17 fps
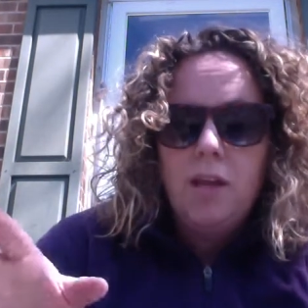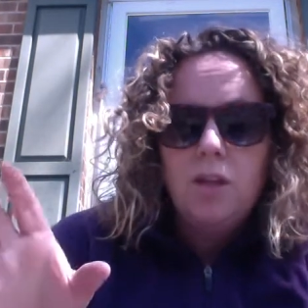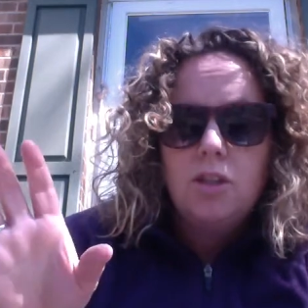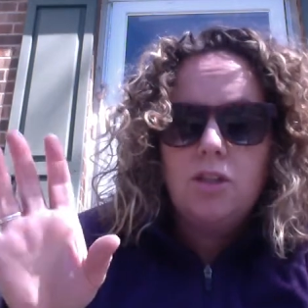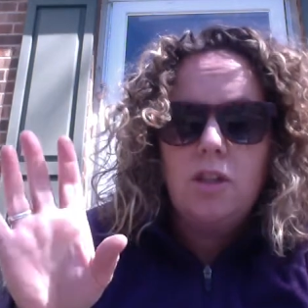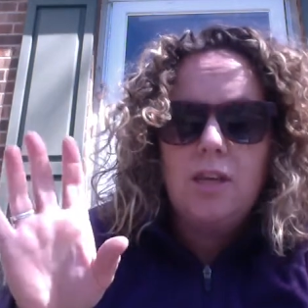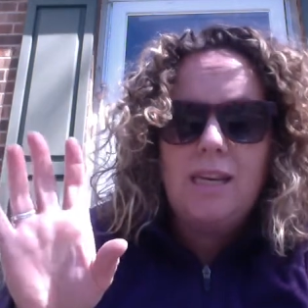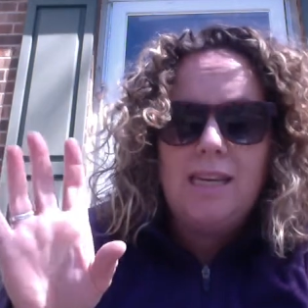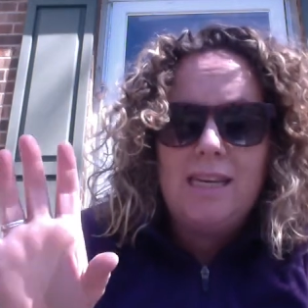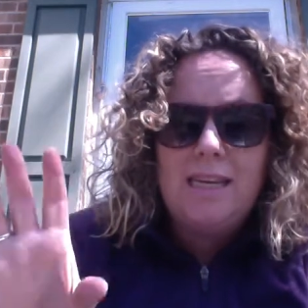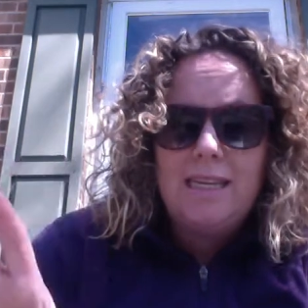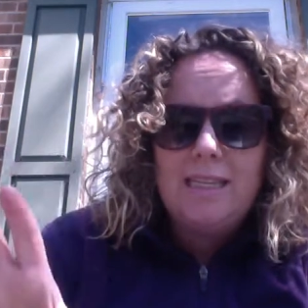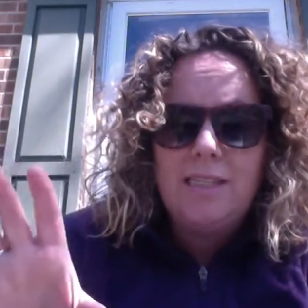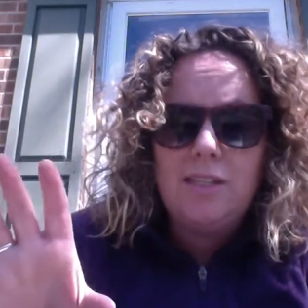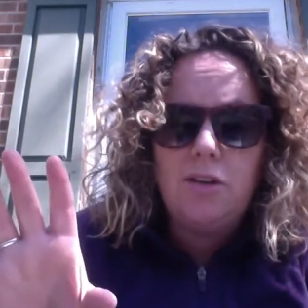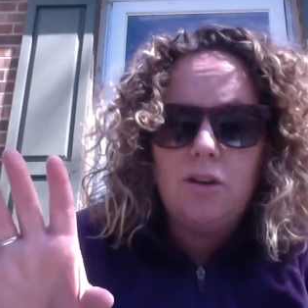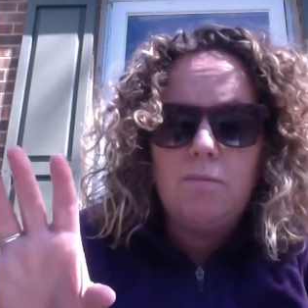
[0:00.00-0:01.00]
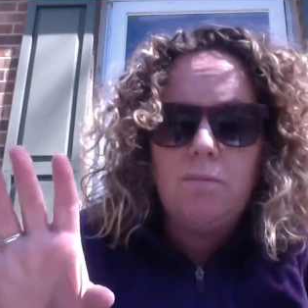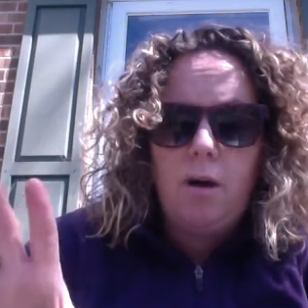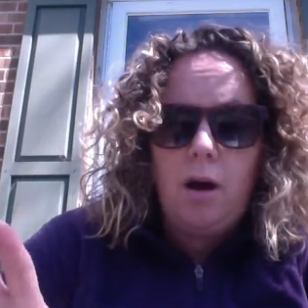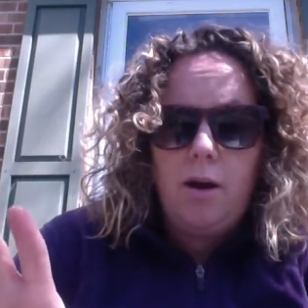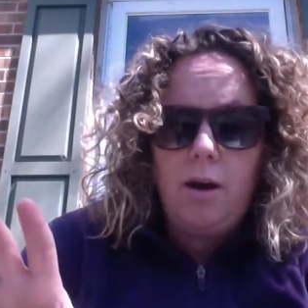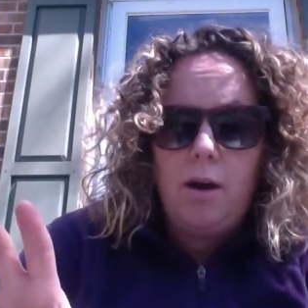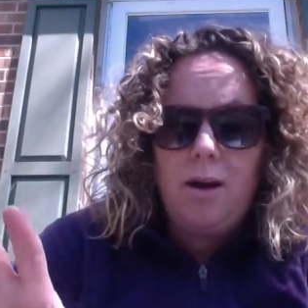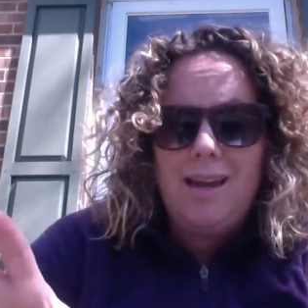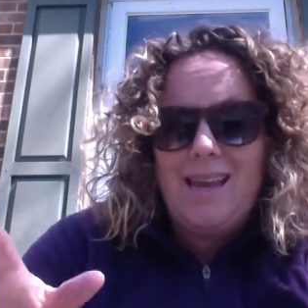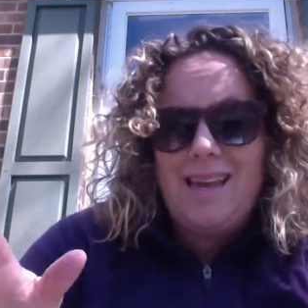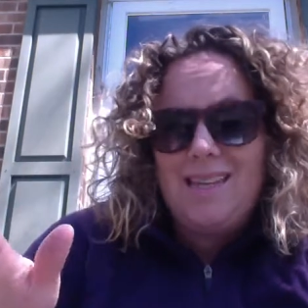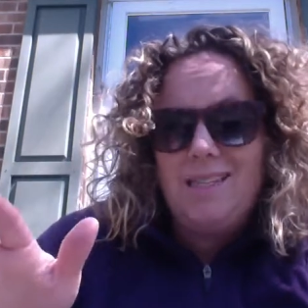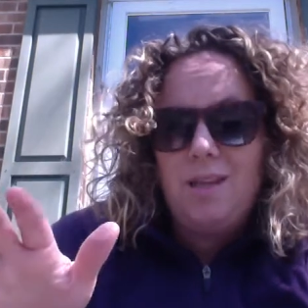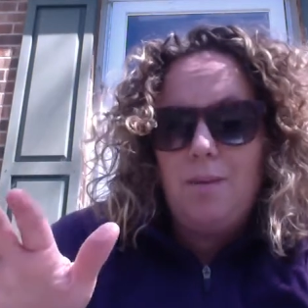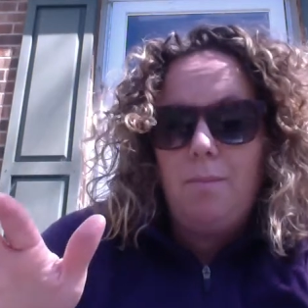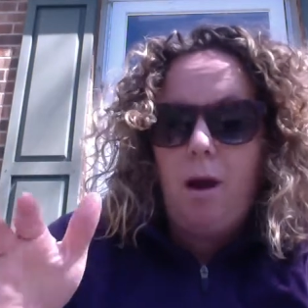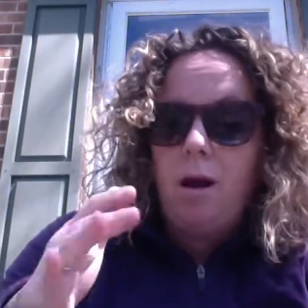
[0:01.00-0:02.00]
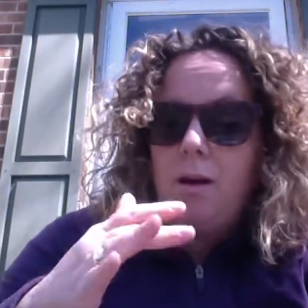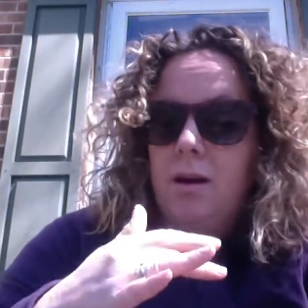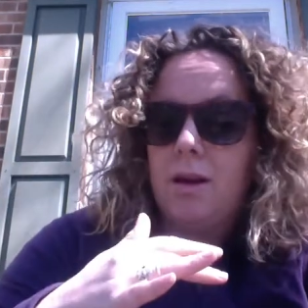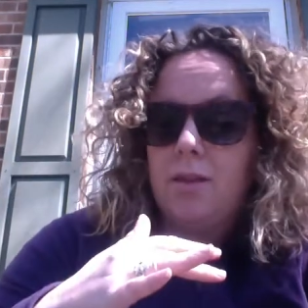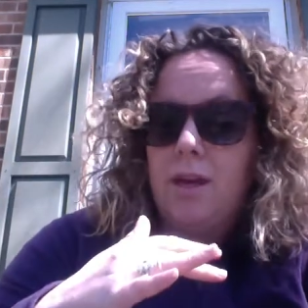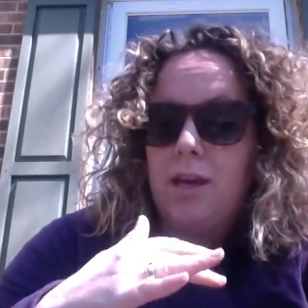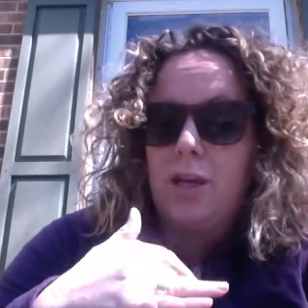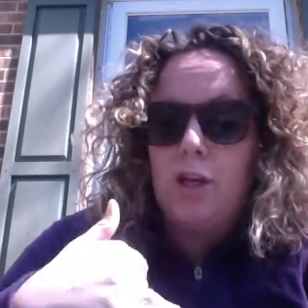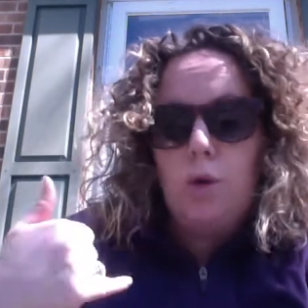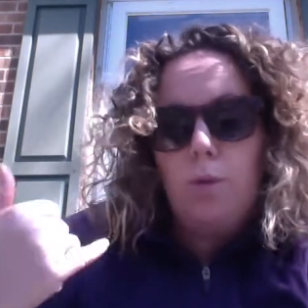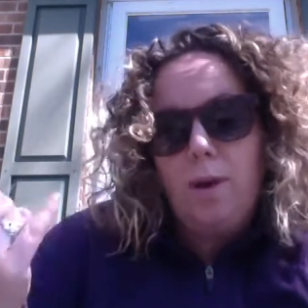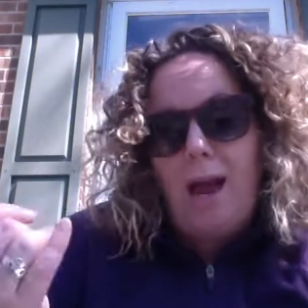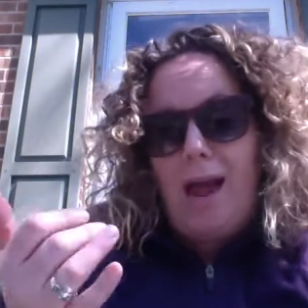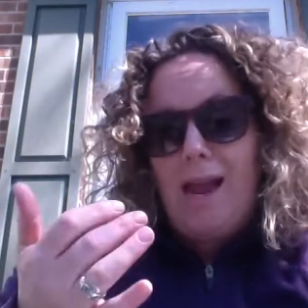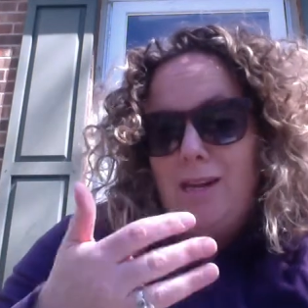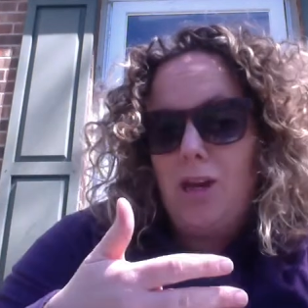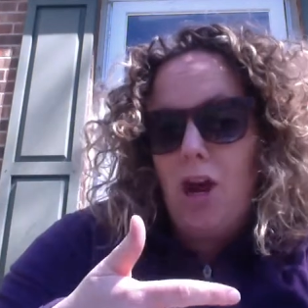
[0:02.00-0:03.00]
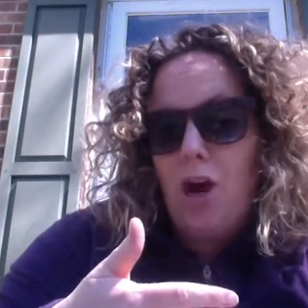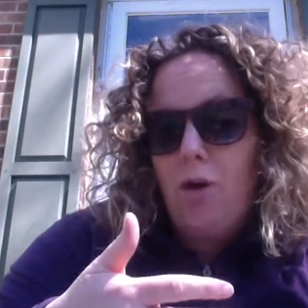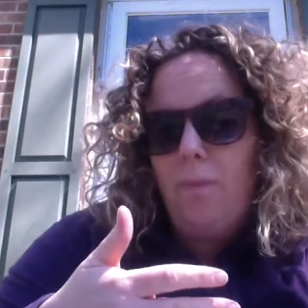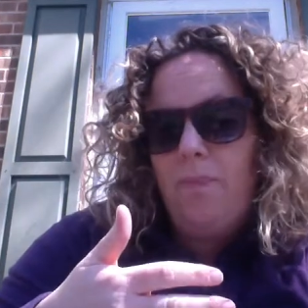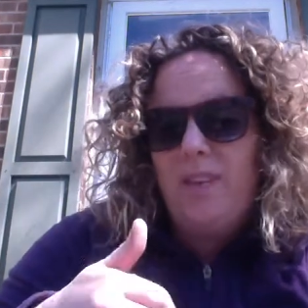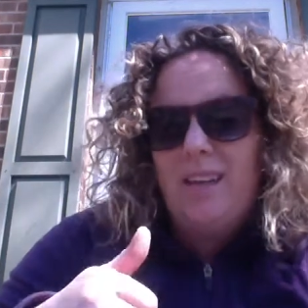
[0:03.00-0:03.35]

So the eastern monarch is the monarch that you and I know.